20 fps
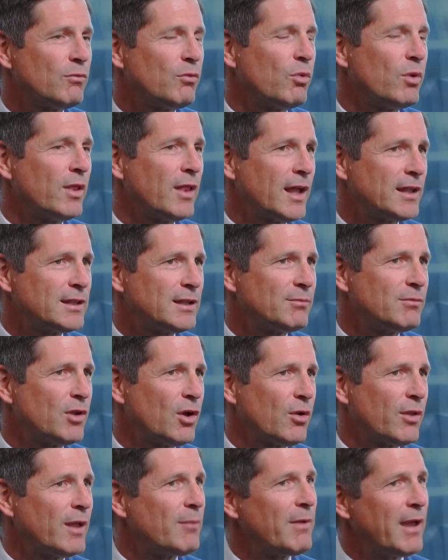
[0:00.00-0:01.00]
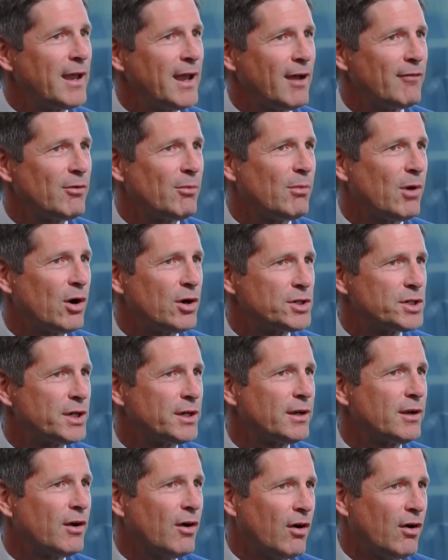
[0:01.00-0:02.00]
We let them know they may have a
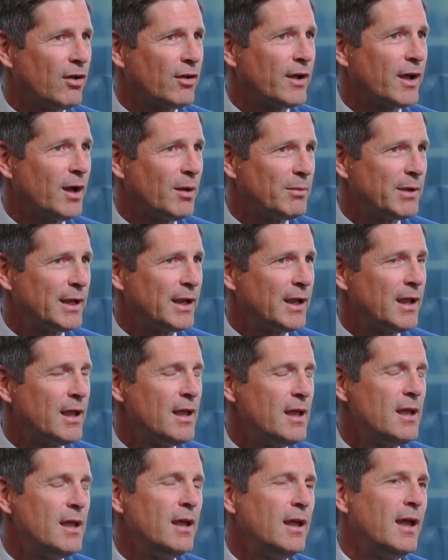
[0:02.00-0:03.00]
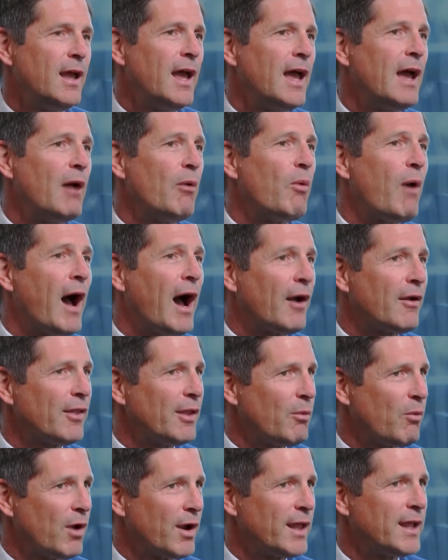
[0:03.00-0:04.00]
margin call coming. How do they
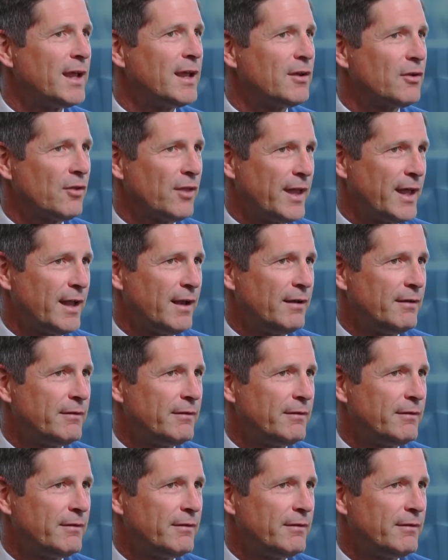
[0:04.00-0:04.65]
want to handle that?